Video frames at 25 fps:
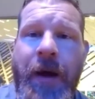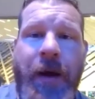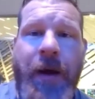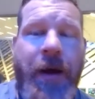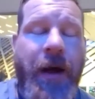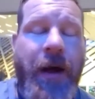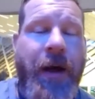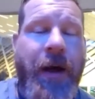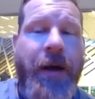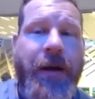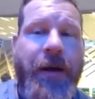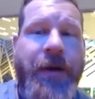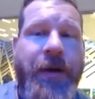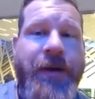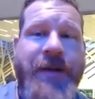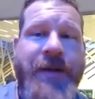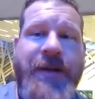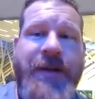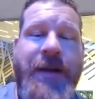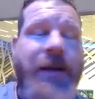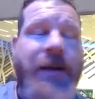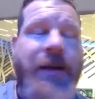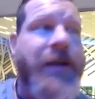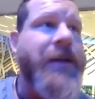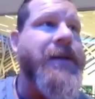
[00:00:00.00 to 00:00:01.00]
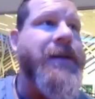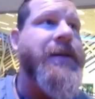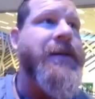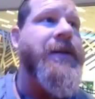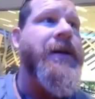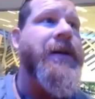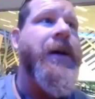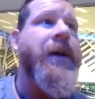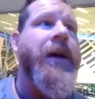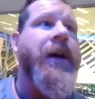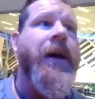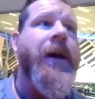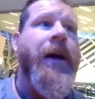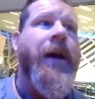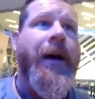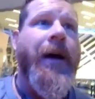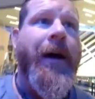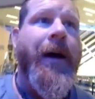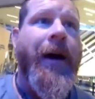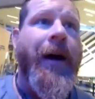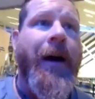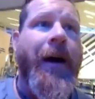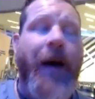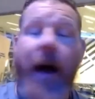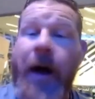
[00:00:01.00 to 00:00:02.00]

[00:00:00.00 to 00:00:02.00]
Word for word: you see this uh,